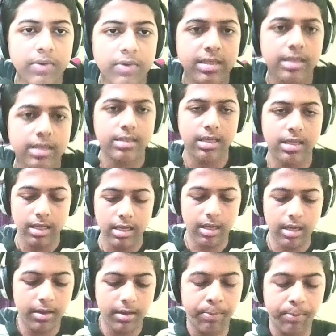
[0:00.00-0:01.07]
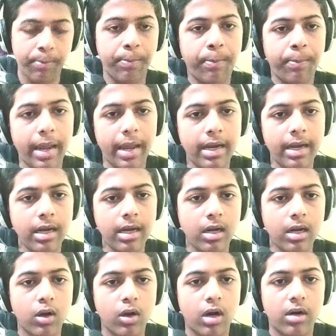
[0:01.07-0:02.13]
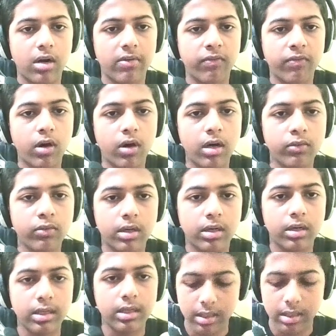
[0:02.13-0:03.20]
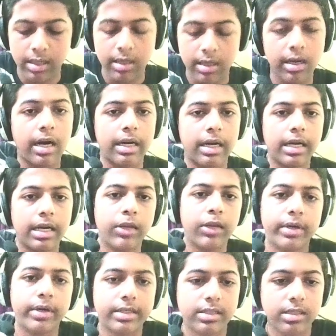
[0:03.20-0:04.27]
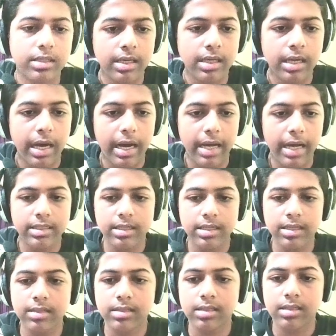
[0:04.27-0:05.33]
So suppose if I just say here pen dot forward 100 units, I